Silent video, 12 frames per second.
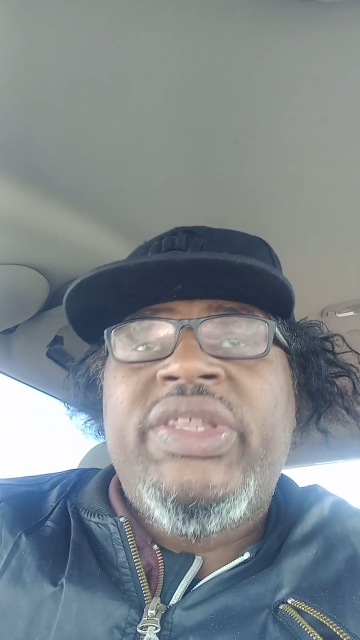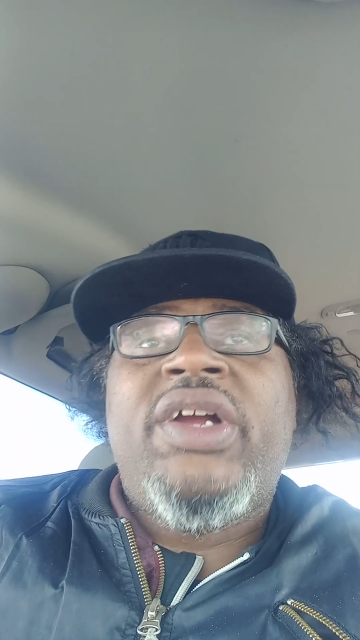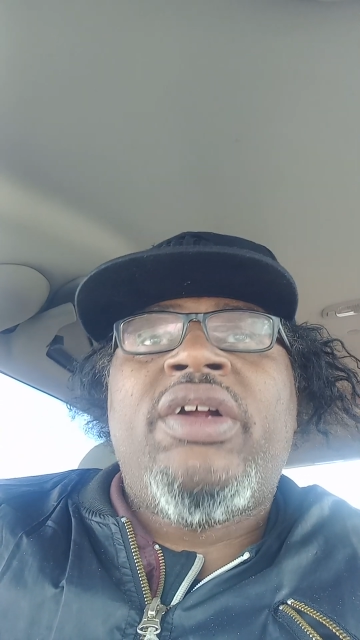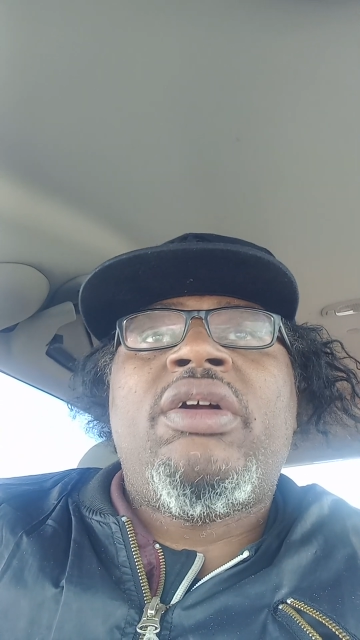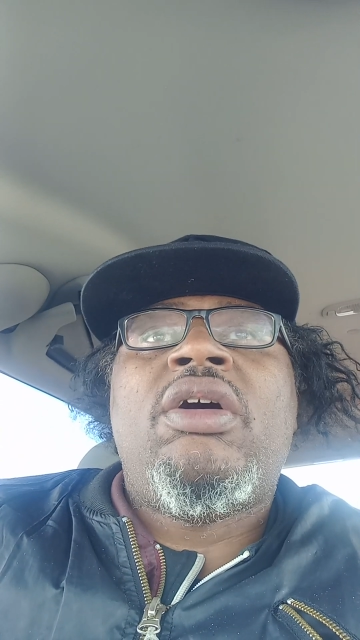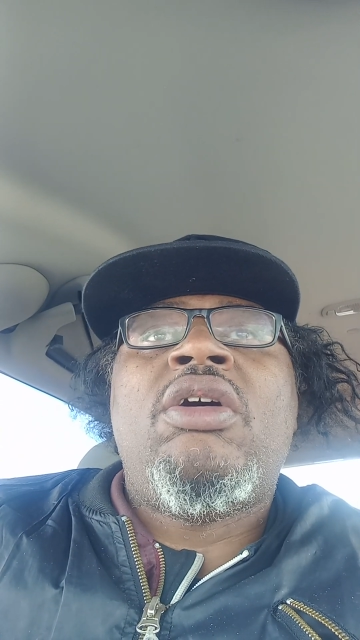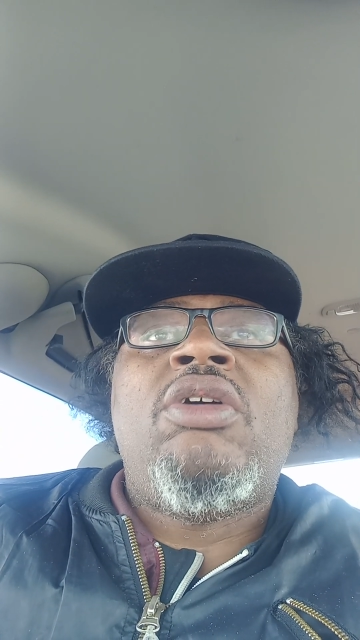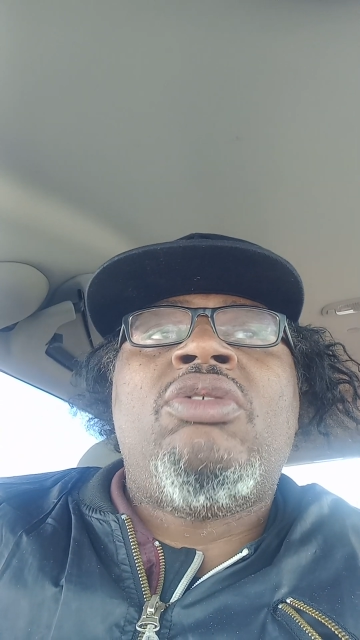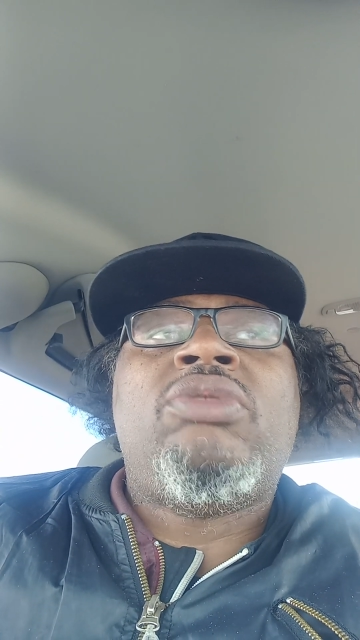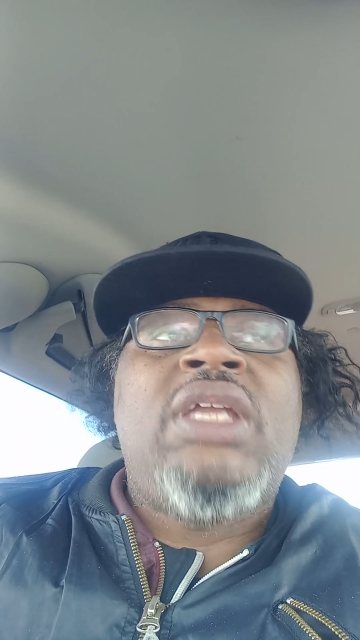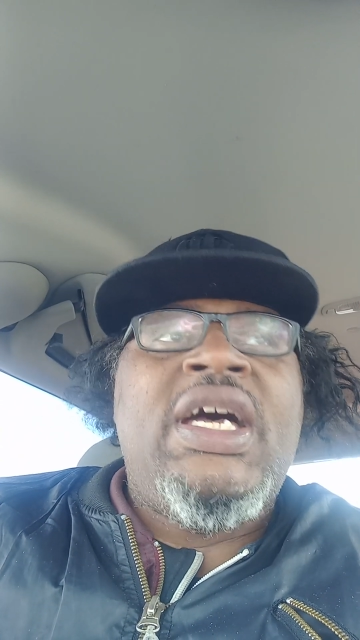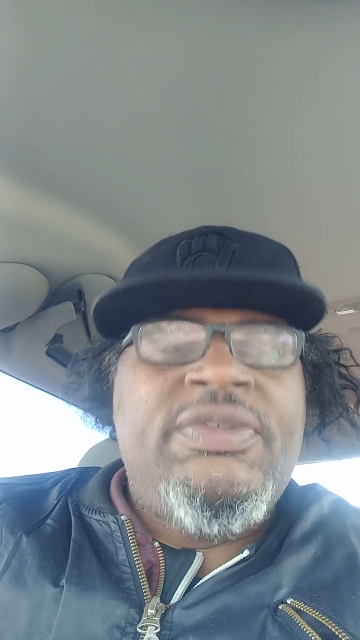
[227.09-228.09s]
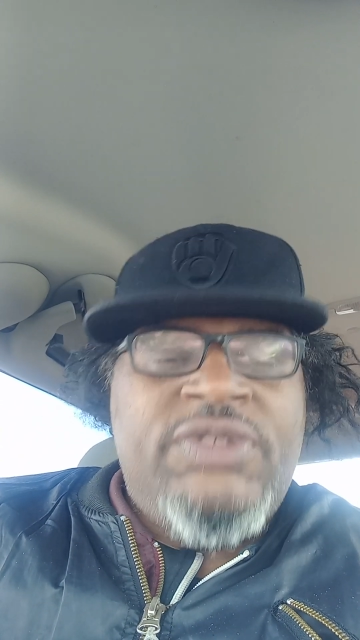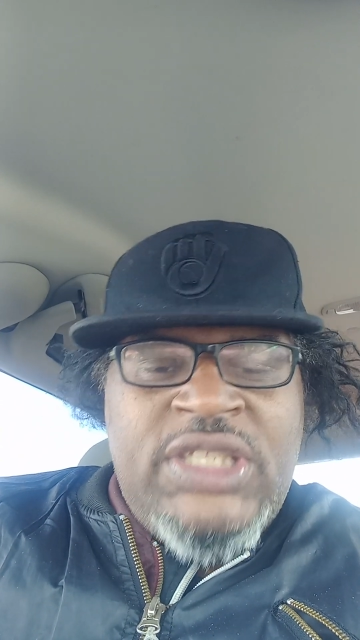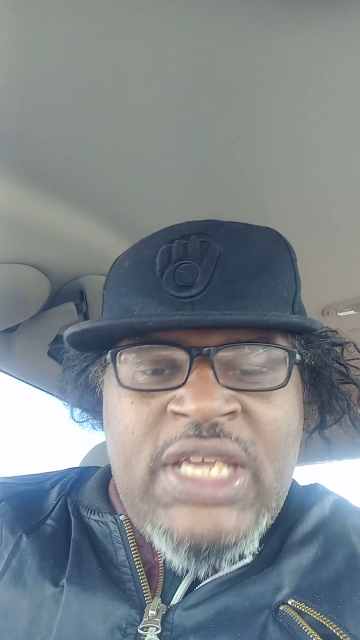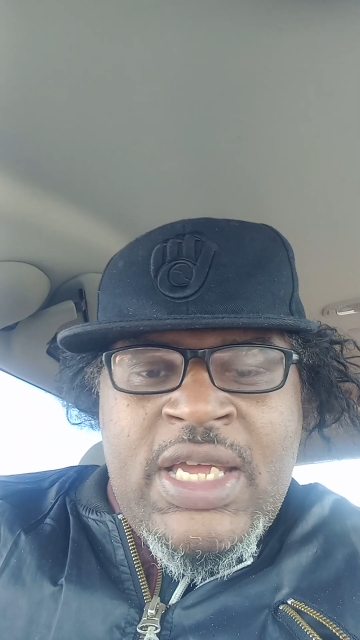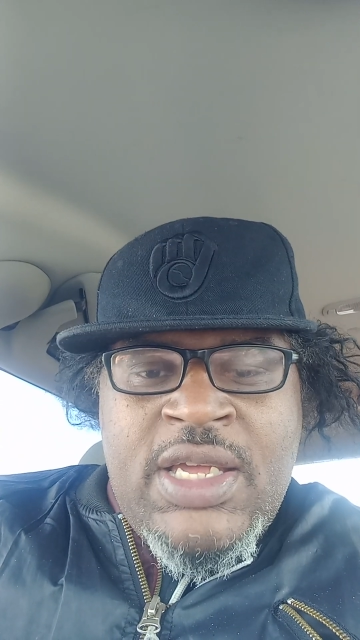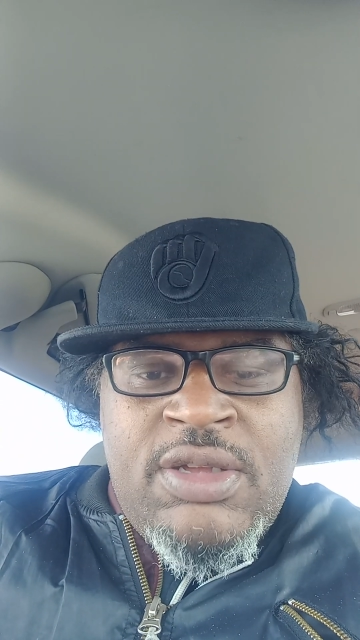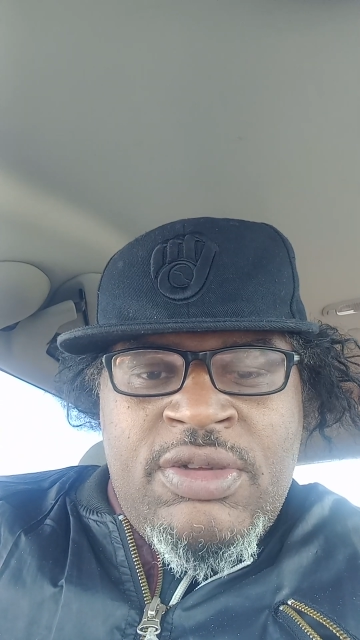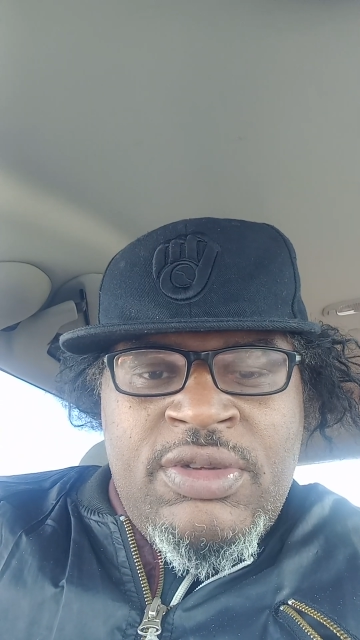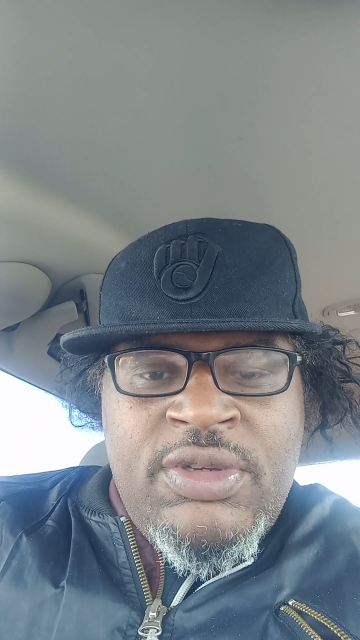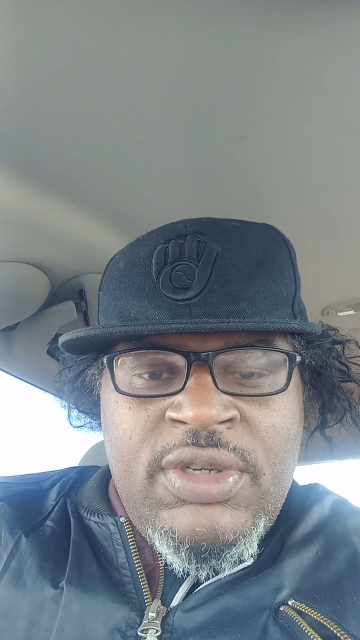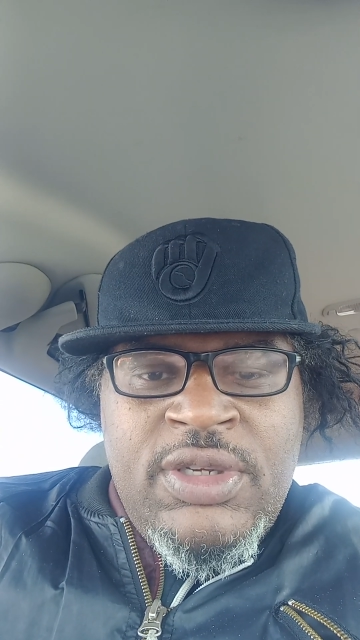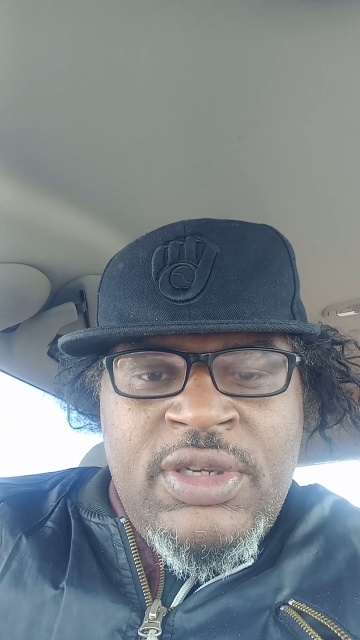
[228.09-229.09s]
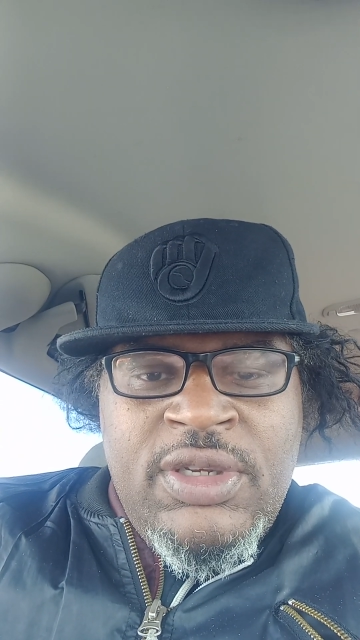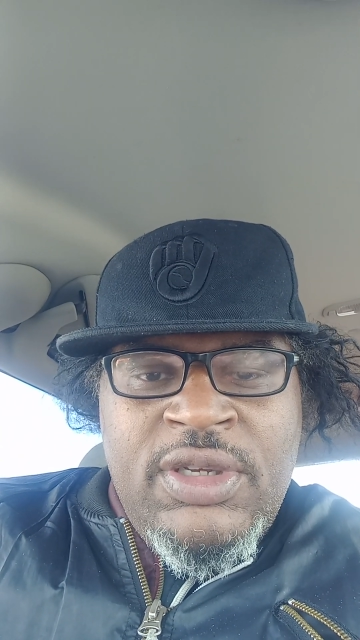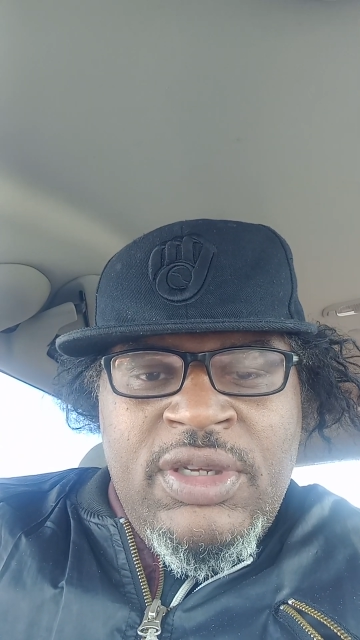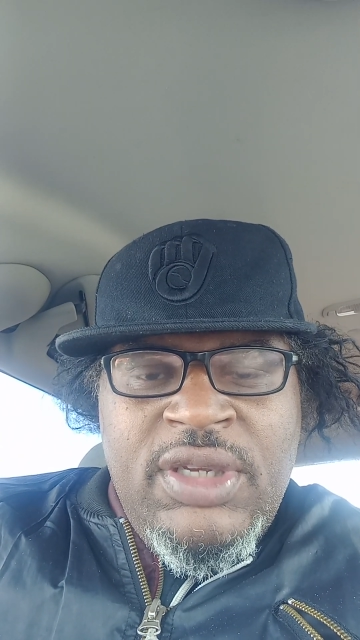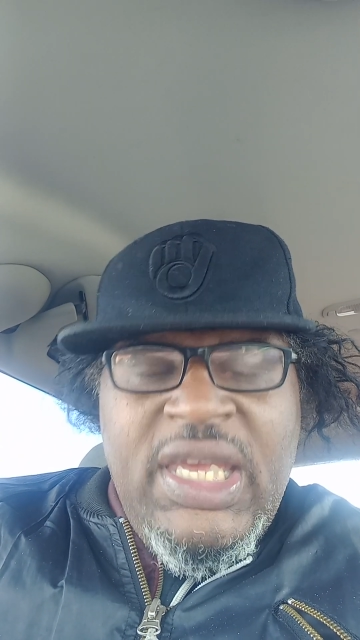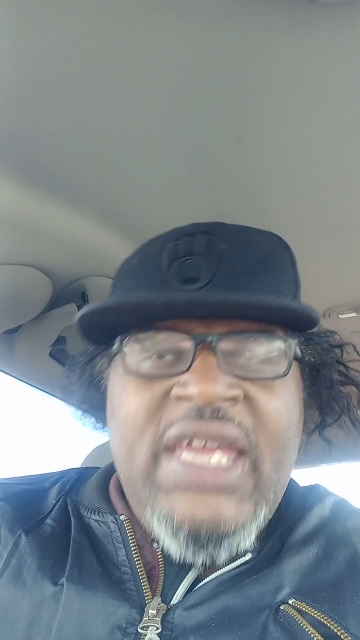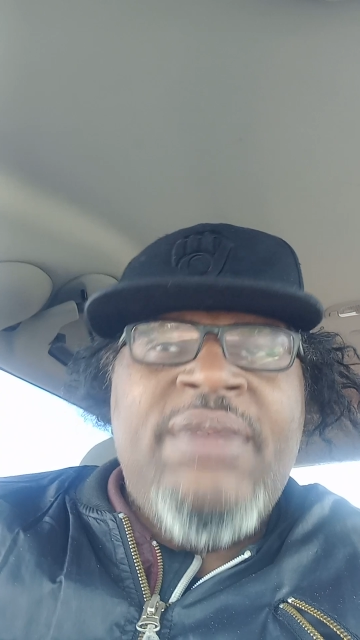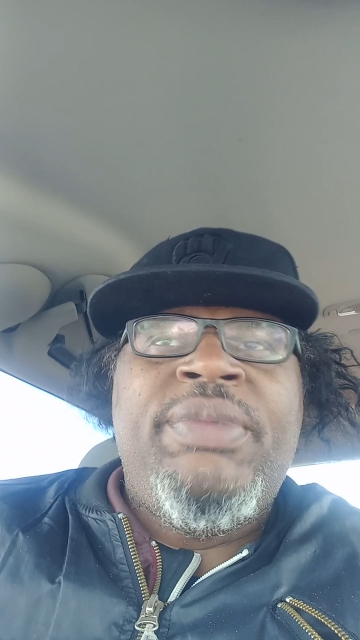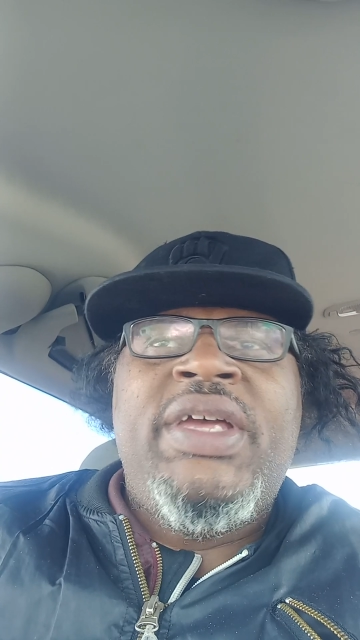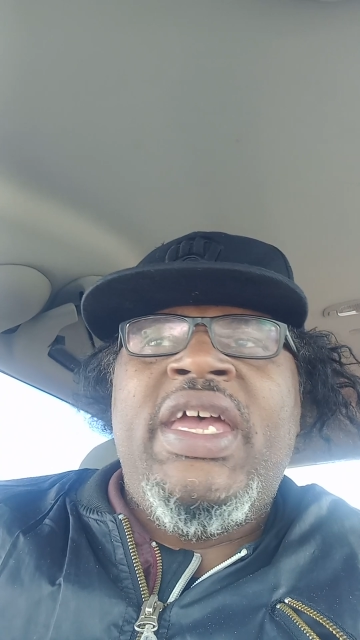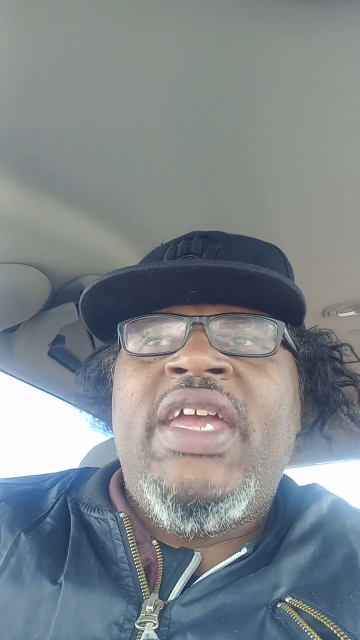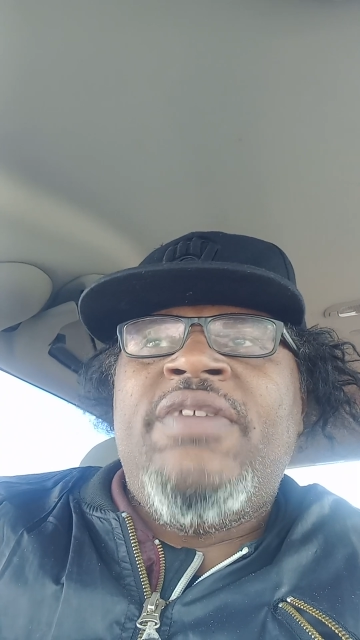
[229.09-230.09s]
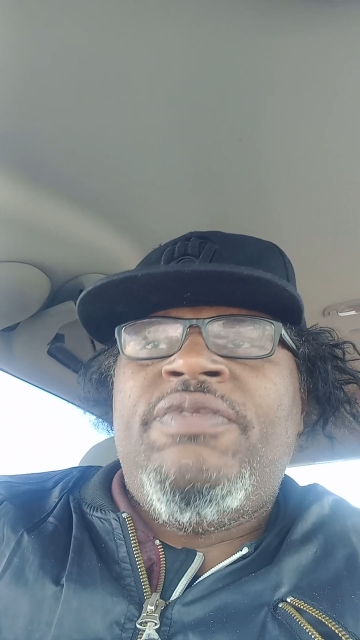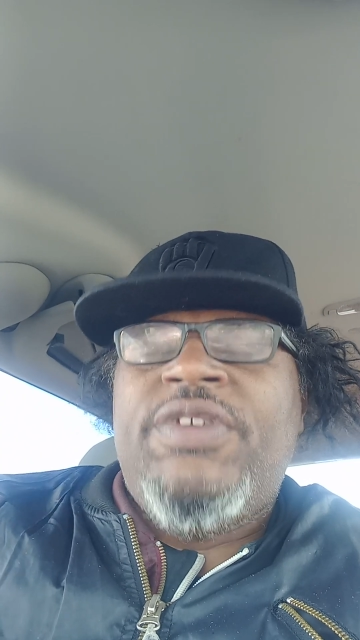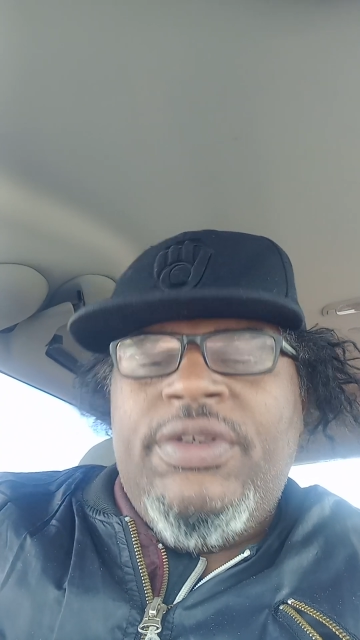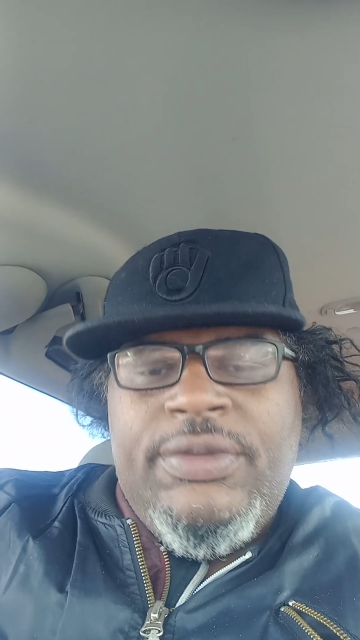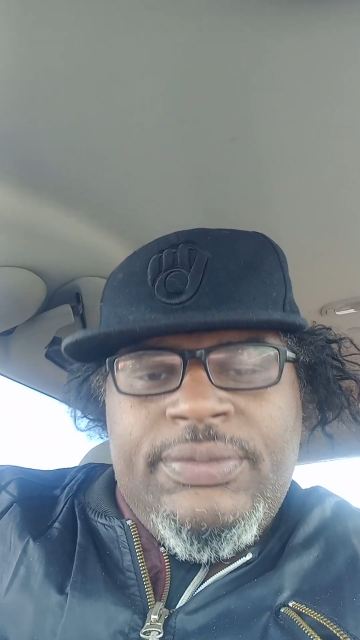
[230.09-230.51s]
her own lifestyle and behavior.